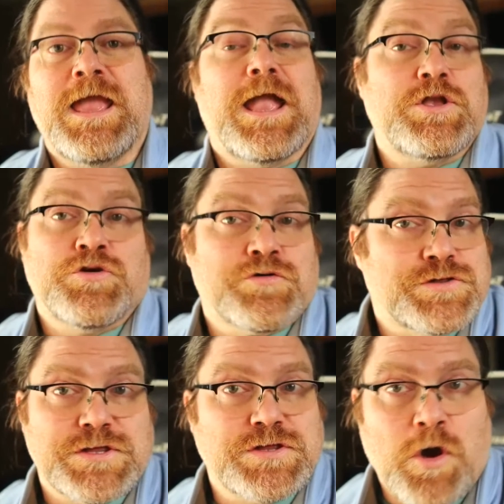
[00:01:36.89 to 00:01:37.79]
and
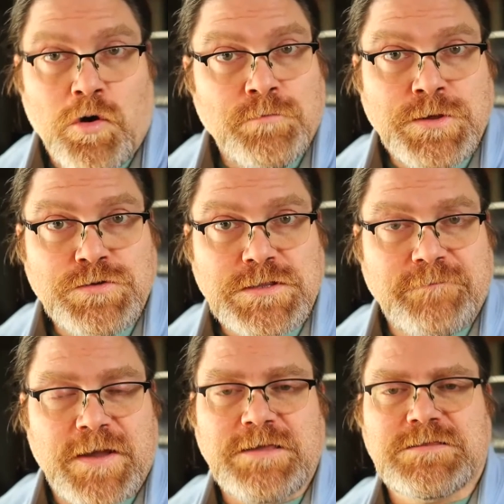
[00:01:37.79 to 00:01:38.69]
yours is a home use
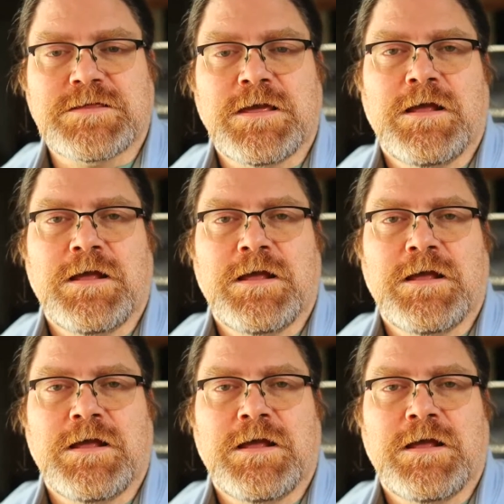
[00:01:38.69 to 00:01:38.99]
device.